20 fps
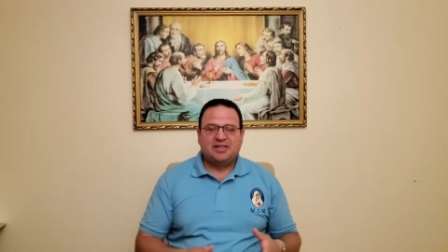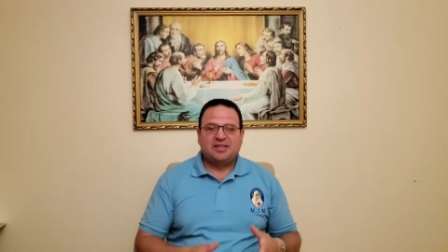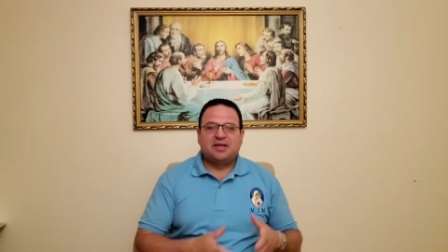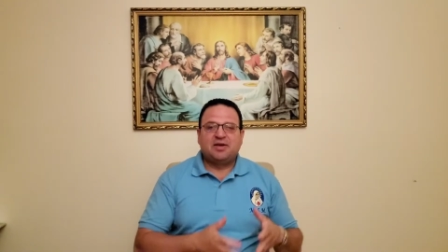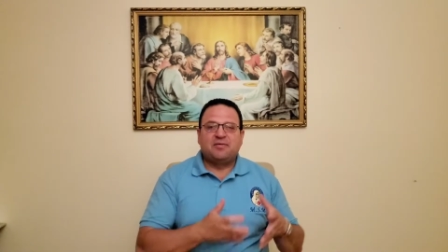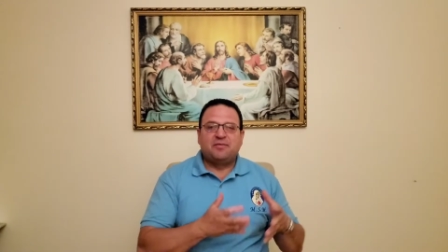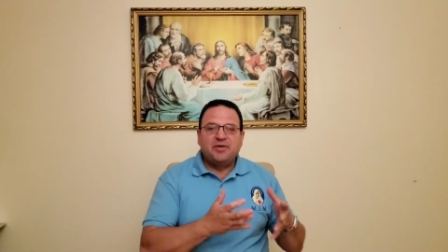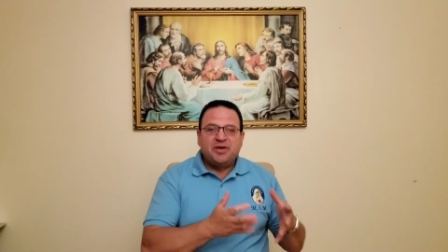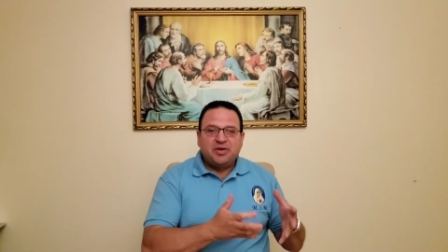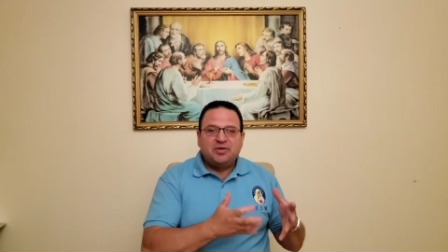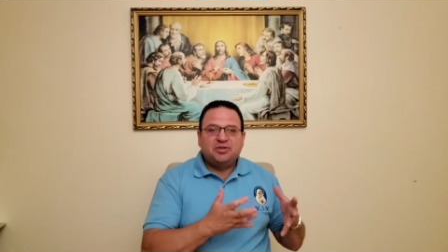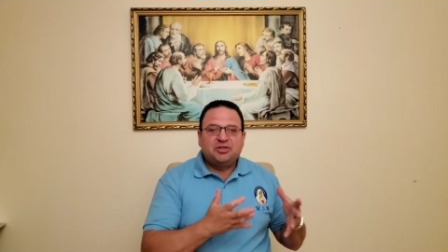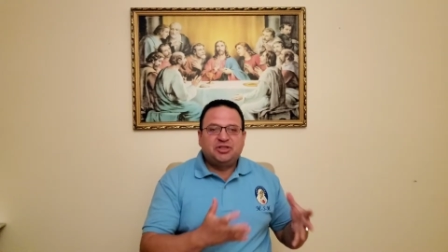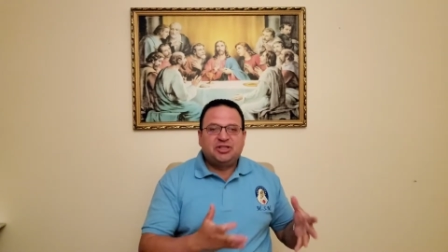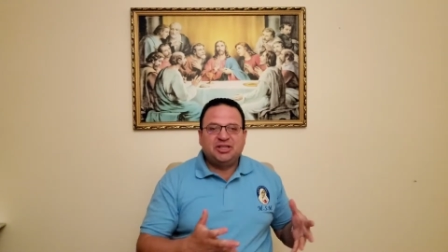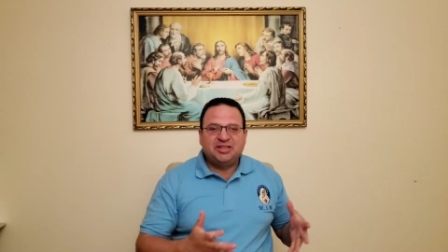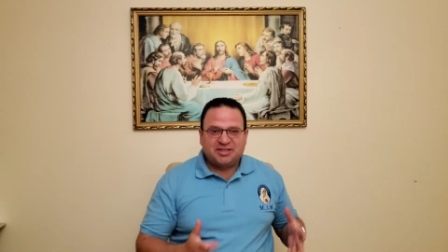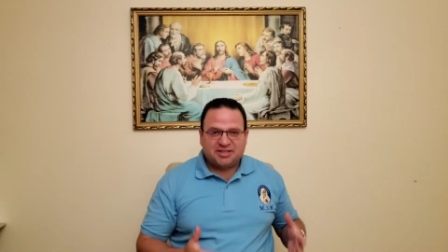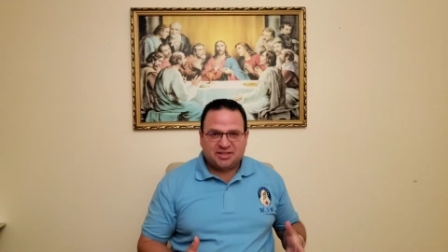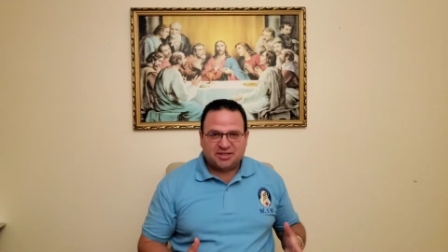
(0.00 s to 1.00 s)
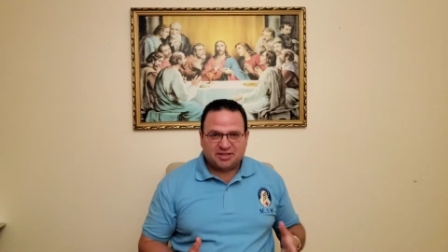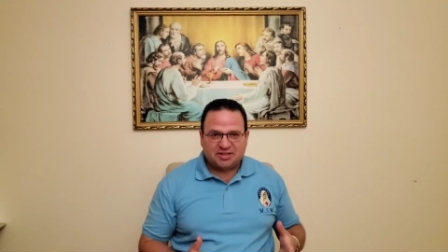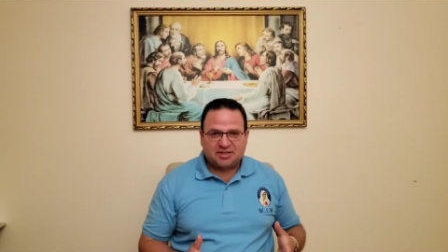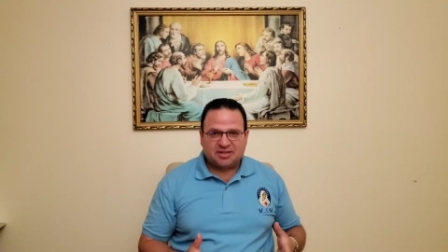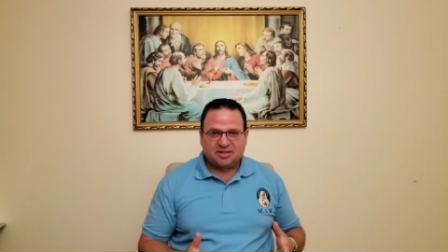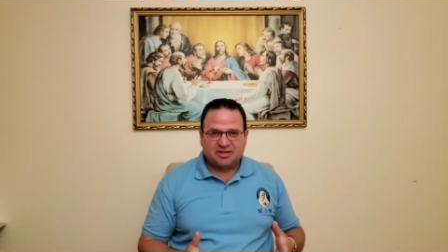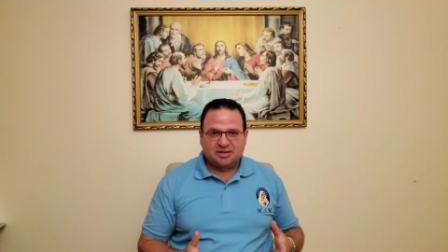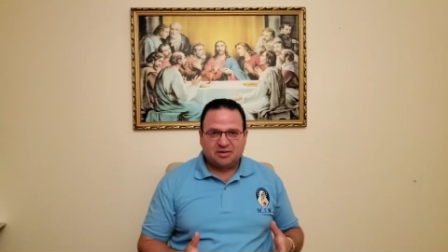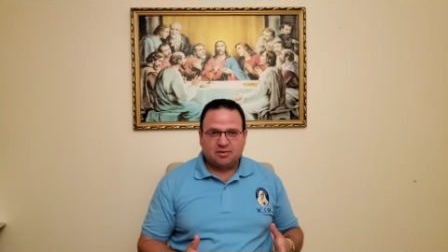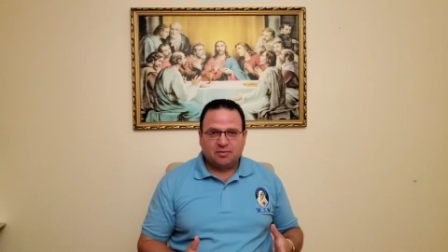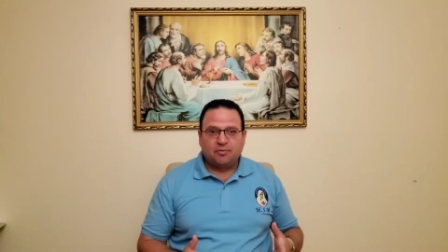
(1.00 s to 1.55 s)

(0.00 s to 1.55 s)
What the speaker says: The real Jesus.